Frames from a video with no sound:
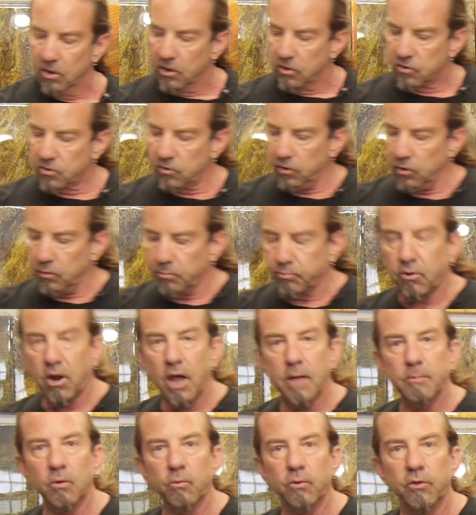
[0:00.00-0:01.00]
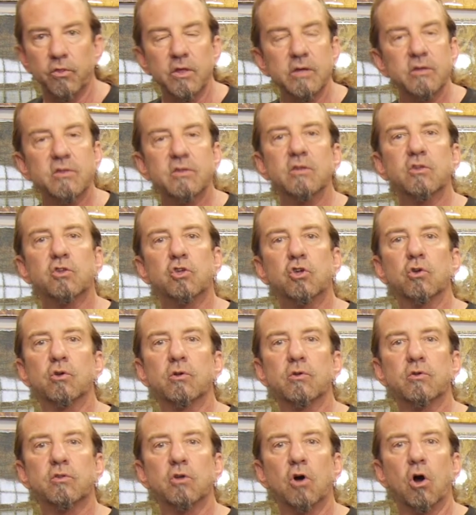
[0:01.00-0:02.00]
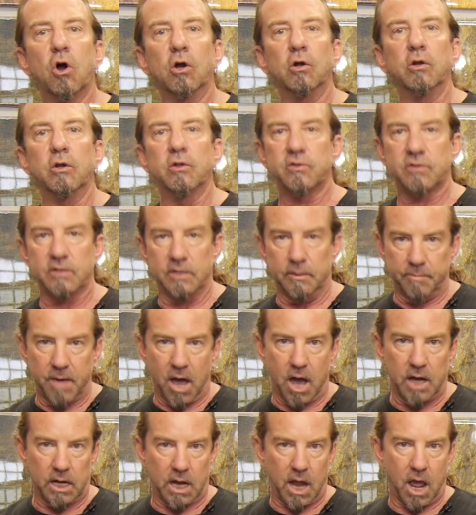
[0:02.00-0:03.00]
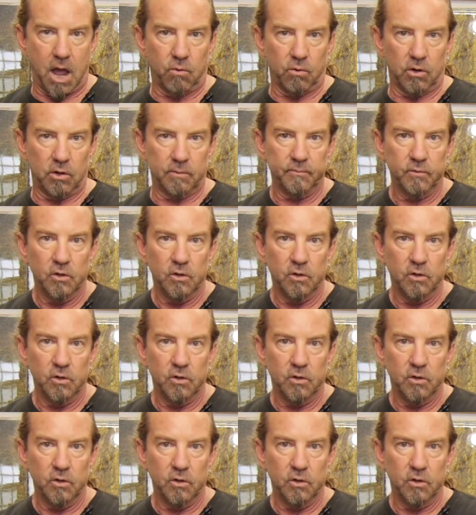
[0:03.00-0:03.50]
So you'd prime it with this. This cures to hardness in about an hour.